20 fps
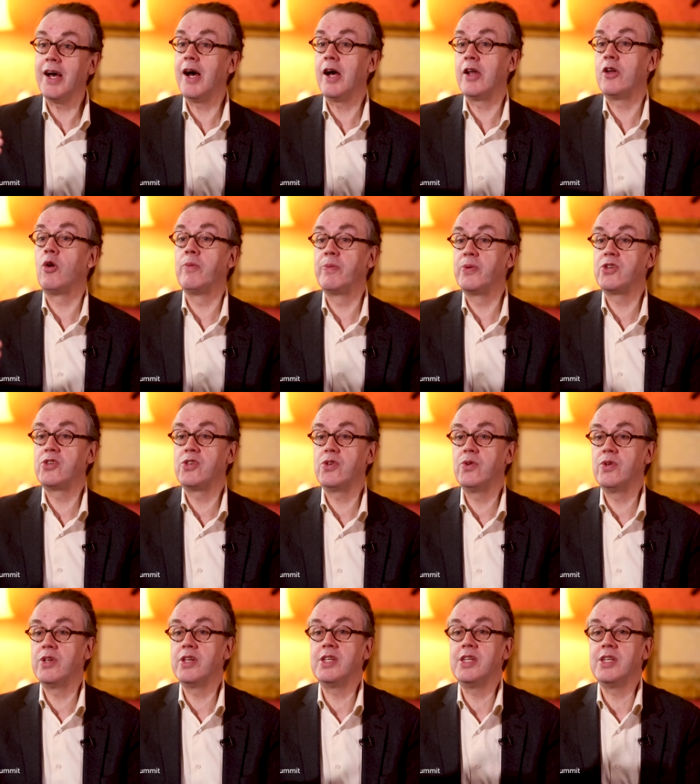an
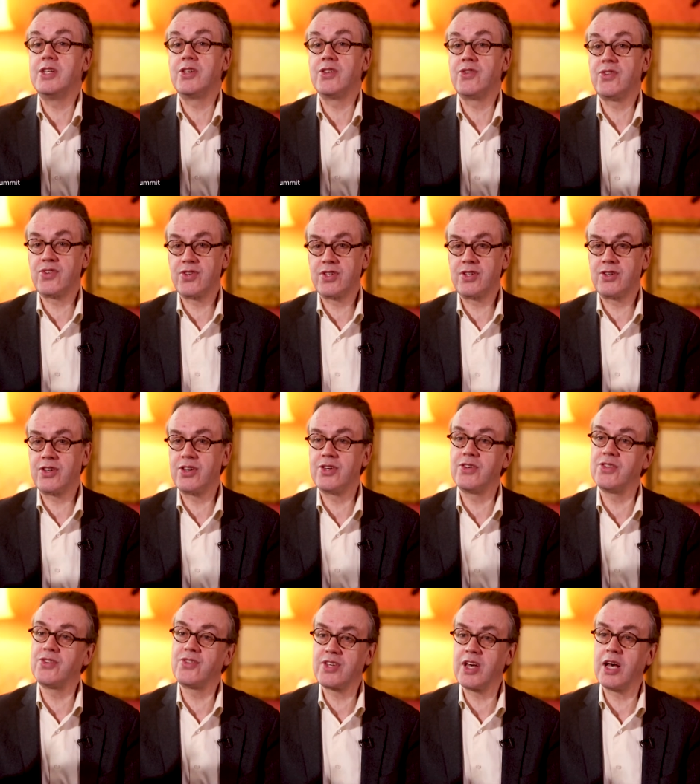opportunity to
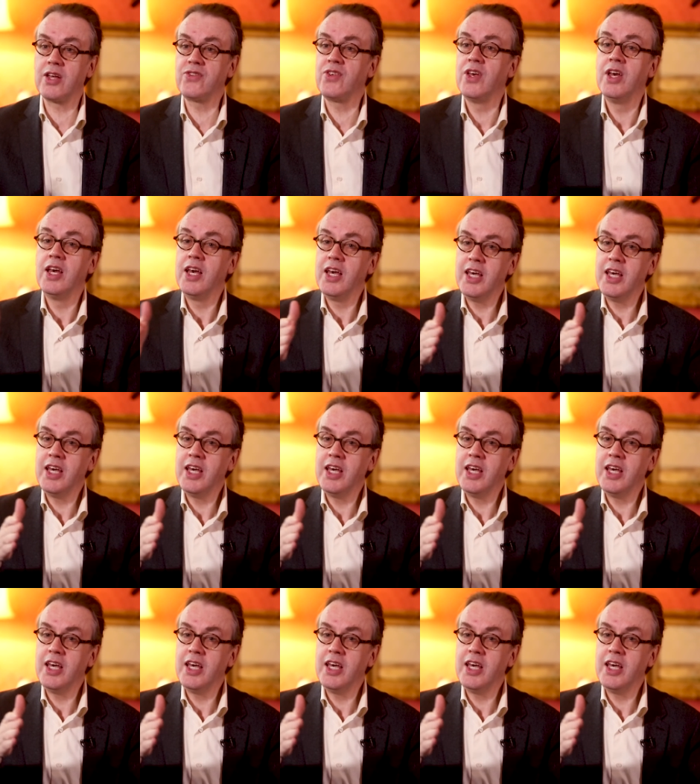discuss